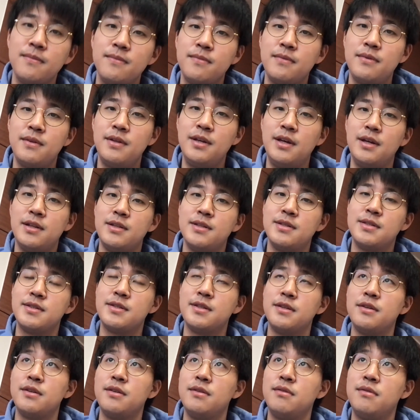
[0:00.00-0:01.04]
yeah, this is
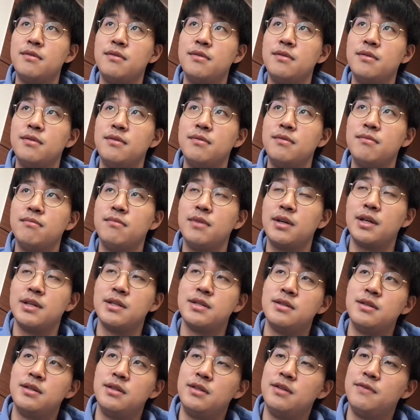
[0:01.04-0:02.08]
I
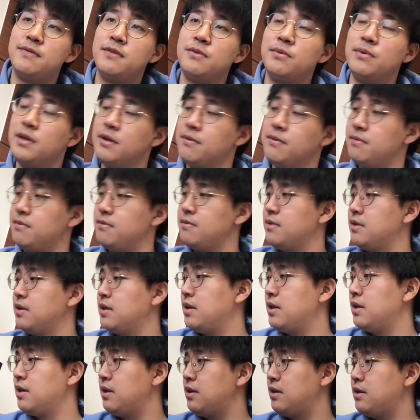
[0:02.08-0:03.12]
guess a different way of
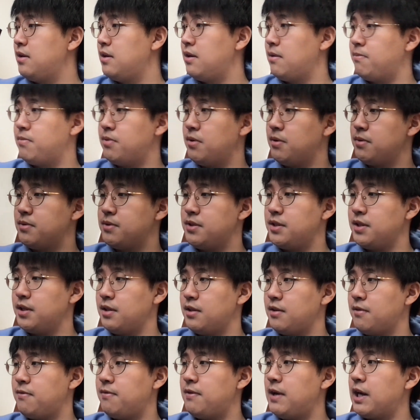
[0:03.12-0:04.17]
approaching the
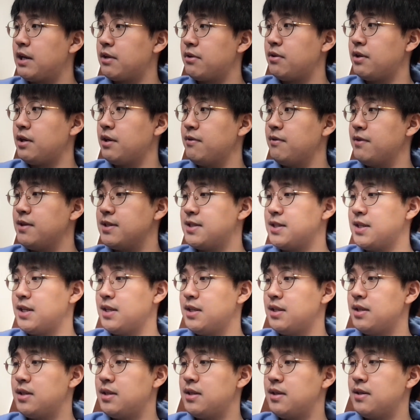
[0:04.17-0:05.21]
factory reset.
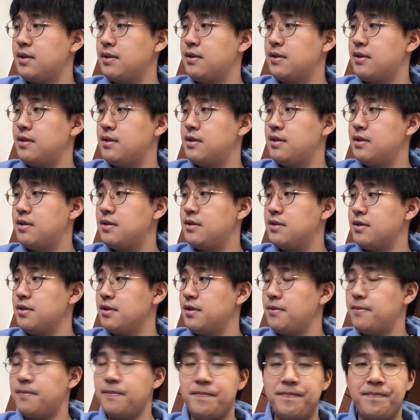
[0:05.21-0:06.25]

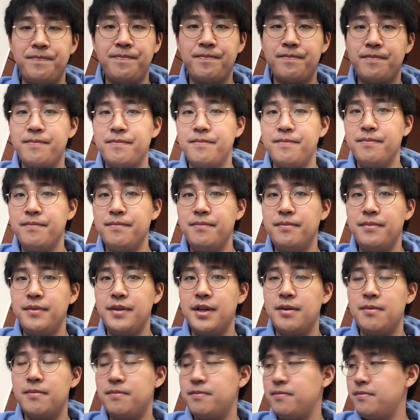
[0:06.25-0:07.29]
So yeah,
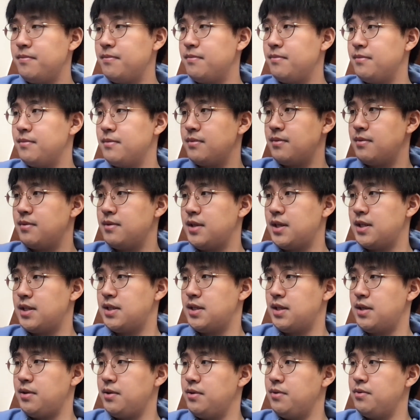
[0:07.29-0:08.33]
that's
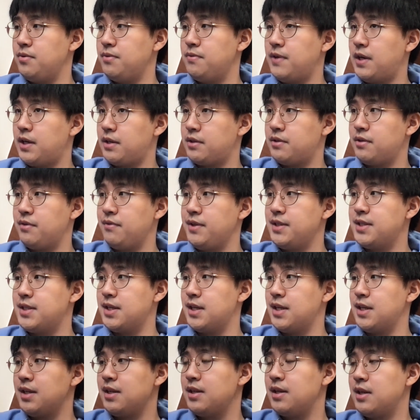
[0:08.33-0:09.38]
how you do factory
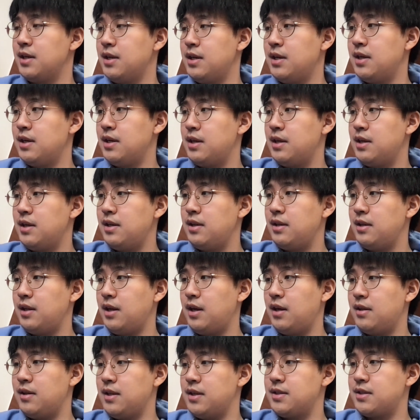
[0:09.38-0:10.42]
reset.
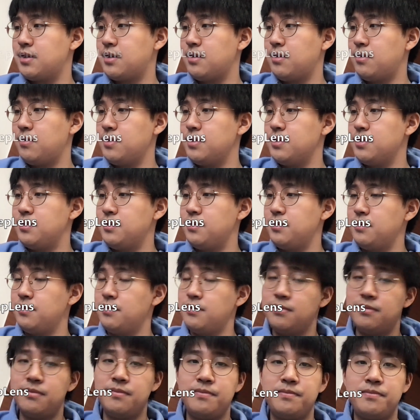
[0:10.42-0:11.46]
Now let's go
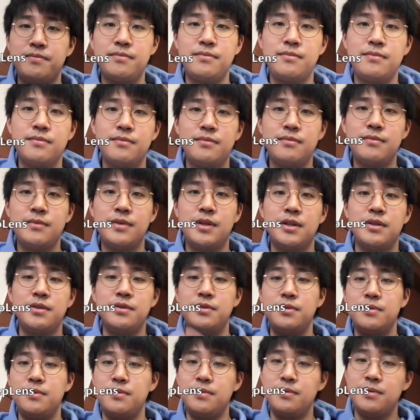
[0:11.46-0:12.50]
into how to
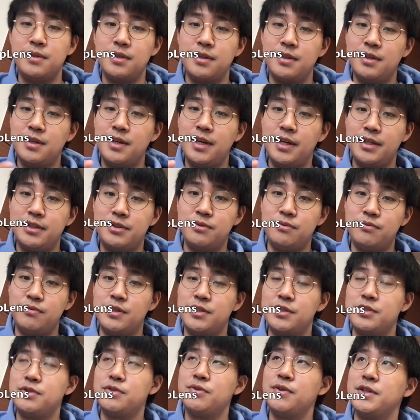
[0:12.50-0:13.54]
do the actual
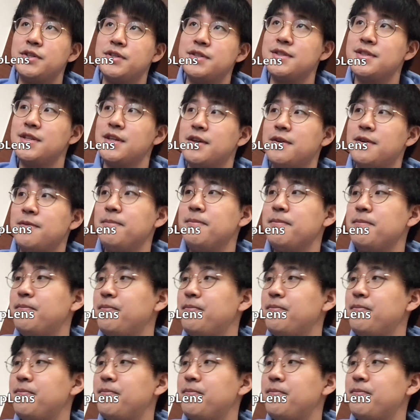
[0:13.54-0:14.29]
registration setup